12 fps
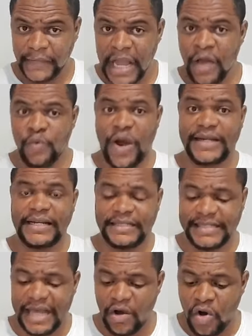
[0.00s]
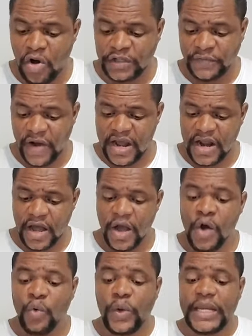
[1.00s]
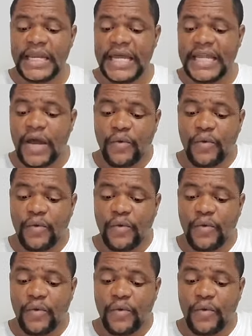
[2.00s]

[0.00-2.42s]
Rodney Sear goes further. We need a